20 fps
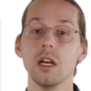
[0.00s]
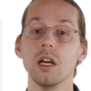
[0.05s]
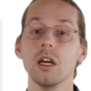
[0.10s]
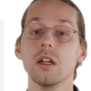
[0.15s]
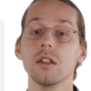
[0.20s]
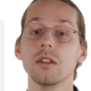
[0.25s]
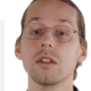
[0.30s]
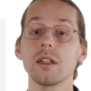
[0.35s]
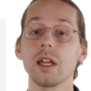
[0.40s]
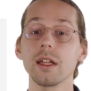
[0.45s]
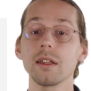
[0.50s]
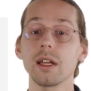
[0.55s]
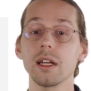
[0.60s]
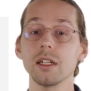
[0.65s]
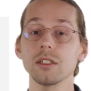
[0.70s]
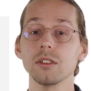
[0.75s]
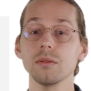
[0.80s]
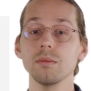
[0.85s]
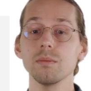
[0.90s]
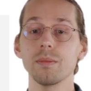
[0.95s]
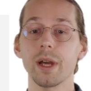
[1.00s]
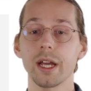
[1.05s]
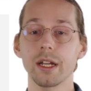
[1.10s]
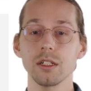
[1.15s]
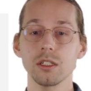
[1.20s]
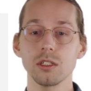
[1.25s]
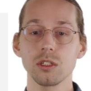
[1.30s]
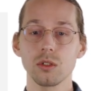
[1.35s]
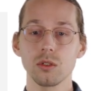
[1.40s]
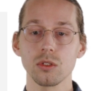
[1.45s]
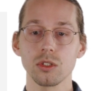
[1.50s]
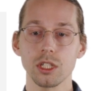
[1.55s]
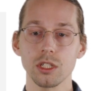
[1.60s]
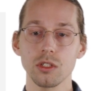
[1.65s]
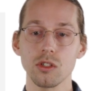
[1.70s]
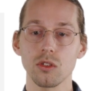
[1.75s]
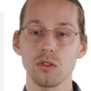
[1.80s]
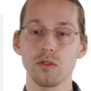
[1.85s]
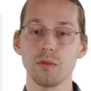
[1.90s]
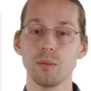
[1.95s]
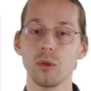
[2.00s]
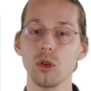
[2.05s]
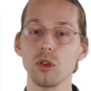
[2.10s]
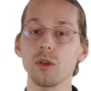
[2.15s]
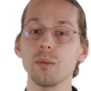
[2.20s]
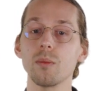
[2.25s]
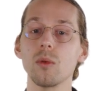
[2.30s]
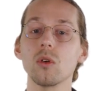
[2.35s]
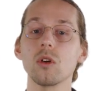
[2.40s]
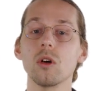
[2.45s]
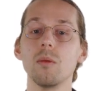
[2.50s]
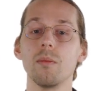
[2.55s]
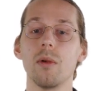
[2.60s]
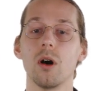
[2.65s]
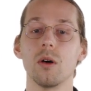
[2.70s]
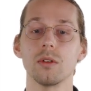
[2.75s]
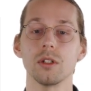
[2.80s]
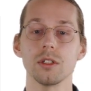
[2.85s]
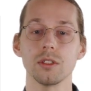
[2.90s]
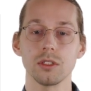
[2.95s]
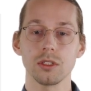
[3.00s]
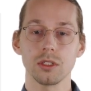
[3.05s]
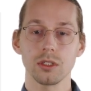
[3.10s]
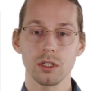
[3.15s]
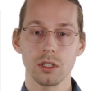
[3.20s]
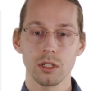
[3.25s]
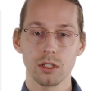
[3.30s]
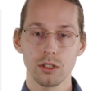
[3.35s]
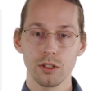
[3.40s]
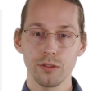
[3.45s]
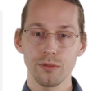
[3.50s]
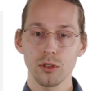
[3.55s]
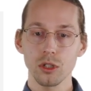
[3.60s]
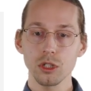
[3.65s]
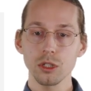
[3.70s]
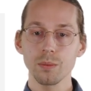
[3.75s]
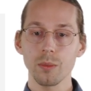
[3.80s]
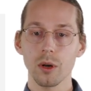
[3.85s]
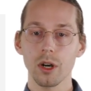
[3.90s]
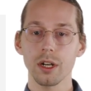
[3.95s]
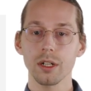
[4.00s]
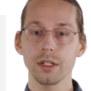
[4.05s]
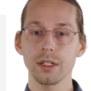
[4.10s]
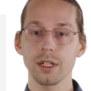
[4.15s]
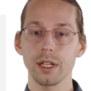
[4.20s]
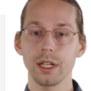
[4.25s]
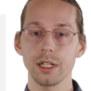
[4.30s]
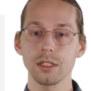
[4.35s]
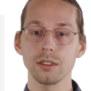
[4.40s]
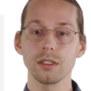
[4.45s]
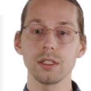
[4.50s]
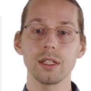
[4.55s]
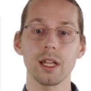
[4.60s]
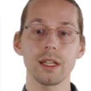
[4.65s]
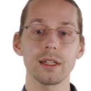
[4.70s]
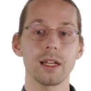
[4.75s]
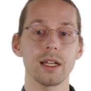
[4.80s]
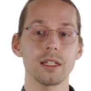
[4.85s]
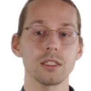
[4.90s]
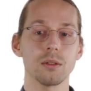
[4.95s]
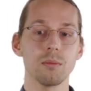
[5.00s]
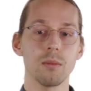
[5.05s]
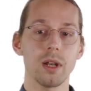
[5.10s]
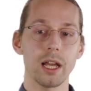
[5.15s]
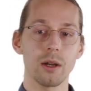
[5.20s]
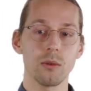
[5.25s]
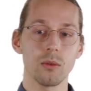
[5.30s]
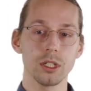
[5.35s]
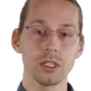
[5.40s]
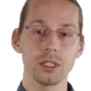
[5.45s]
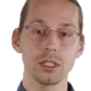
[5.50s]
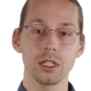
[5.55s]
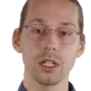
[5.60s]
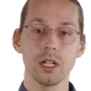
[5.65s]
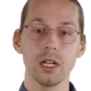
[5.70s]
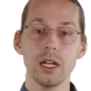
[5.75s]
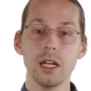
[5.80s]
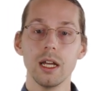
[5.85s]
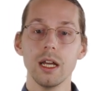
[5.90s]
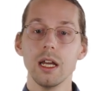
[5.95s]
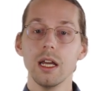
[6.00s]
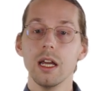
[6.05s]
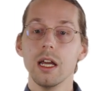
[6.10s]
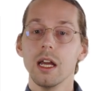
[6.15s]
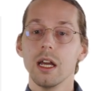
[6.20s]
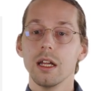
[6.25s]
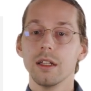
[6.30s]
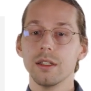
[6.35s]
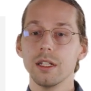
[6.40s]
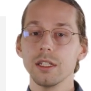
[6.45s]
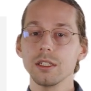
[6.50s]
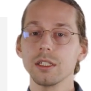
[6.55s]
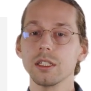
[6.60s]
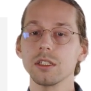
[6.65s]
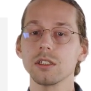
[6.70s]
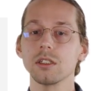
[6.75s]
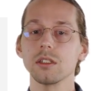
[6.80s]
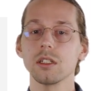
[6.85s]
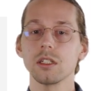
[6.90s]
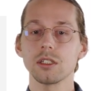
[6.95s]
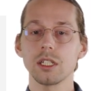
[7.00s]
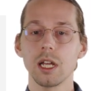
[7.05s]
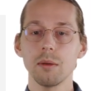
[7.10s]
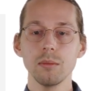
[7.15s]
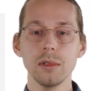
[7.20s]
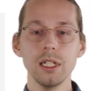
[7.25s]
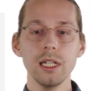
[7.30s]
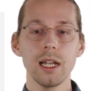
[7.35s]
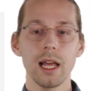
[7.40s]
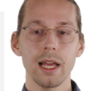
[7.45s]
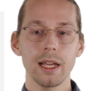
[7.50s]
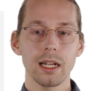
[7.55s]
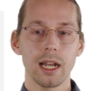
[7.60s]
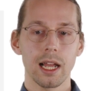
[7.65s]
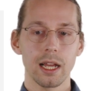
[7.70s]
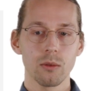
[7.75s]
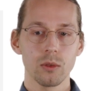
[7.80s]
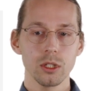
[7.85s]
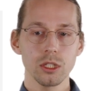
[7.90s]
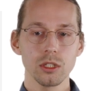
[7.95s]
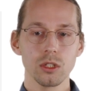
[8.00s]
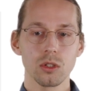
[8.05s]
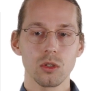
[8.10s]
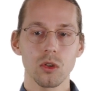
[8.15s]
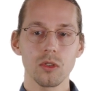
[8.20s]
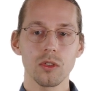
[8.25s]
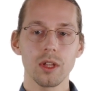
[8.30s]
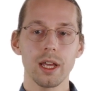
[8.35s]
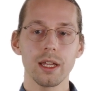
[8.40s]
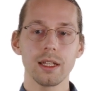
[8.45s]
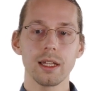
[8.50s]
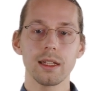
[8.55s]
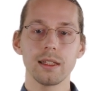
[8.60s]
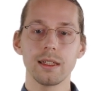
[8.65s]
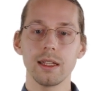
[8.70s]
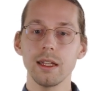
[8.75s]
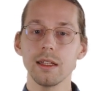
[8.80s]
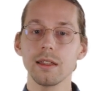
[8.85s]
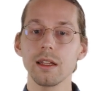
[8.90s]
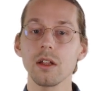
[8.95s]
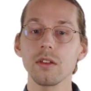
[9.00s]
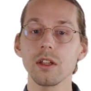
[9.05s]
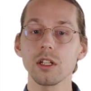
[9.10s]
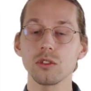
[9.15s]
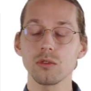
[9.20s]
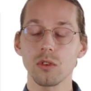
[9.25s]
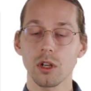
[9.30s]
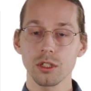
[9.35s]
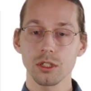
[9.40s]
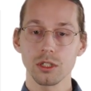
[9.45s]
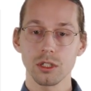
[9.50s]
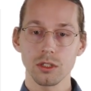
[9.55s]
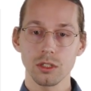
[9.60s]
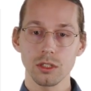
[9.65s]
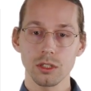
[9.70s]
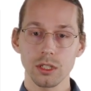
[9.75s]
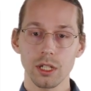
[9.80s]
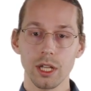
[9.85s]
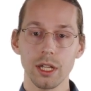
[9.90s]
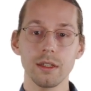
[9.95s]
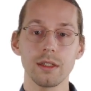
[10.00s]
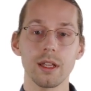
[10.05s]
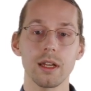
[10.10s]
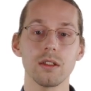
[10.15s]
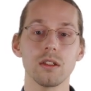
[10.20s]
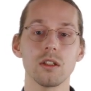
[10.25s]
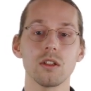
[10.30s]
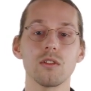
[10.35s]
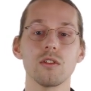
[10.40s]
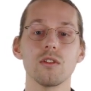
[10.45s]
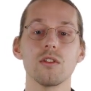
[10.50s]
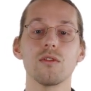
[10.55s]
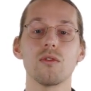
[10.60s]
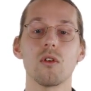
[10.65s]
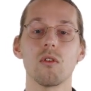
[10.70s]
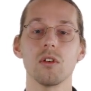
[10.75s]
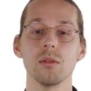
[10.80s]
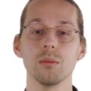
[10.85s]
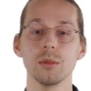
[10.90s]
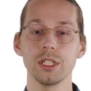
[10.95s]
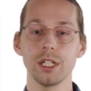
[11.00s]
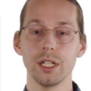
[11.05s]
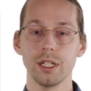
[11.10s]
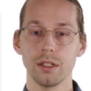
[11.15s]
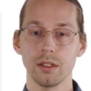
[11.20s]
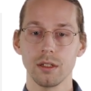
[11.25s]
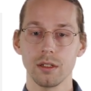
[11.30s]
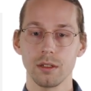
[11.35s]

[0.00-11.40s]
The NetQASM package consists of multiple components. The first part is the NetQASM language. This is an assembly-like language containing detailed instructions intended for a machine.